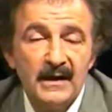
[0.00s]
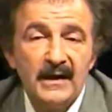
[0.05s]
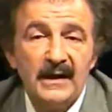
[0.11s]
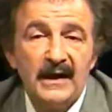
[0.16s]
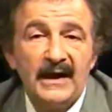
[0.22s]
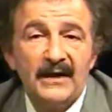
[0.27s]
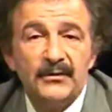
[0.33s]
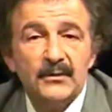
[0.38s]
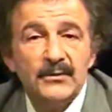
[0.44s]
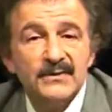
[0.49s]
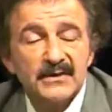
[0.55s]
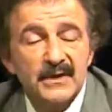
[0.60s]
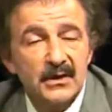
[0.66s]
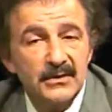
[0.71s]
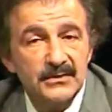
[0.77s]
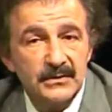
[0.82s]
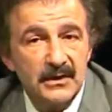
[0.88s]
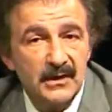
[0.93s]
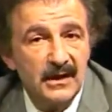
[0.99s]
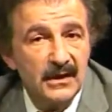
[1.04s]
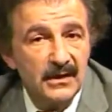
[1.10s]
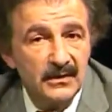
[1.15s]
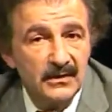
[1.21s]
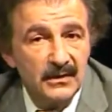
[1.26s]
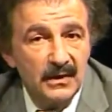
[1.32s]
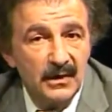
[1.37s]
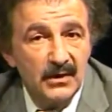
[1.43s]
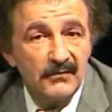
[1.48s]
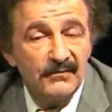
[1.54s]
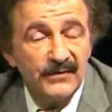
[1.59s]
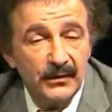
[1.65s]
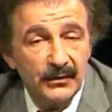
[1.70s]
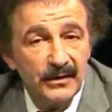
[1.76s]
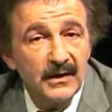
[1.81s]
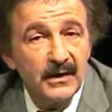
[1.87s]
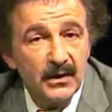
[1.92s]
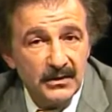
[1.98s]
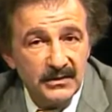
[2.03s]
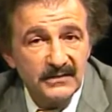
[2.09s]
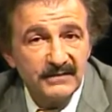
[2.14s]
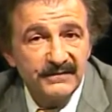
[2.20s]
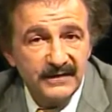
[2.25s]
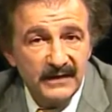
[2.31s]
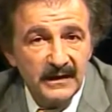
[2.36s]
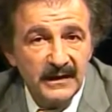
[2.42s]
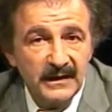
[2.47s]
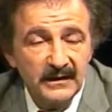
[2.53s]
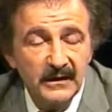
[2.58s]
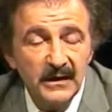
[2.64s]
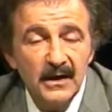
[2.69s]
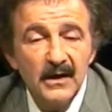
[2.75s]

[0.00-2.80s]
And those scars are very hard to find.